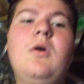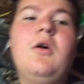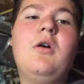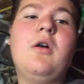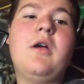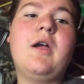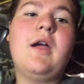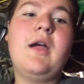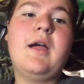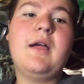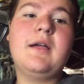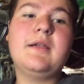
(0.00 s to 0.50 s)
Well,
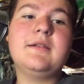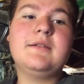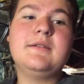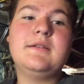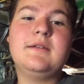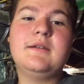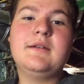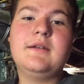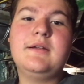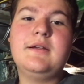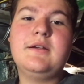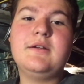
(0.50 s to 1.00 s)

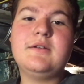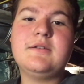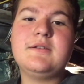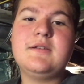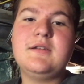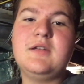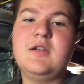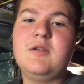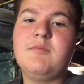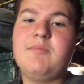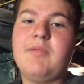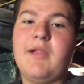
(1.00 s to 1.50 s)
guys, here's
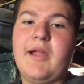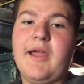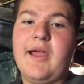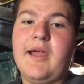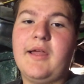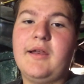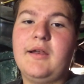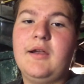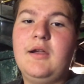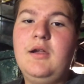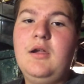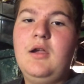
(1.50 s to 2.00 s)
the new
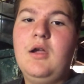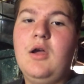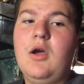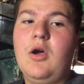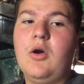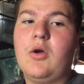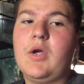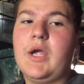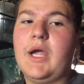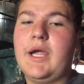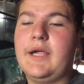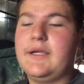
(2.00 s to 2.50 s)
plan.
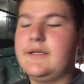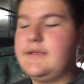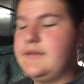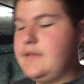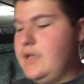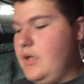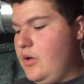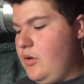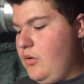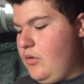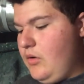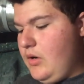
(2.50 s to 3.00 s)
Okay,
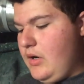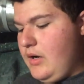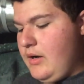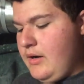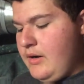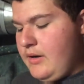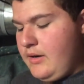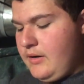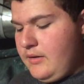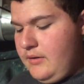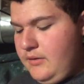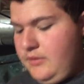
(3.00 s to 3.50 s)
so,
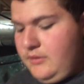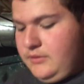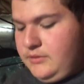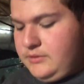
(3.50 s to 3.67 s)
uh,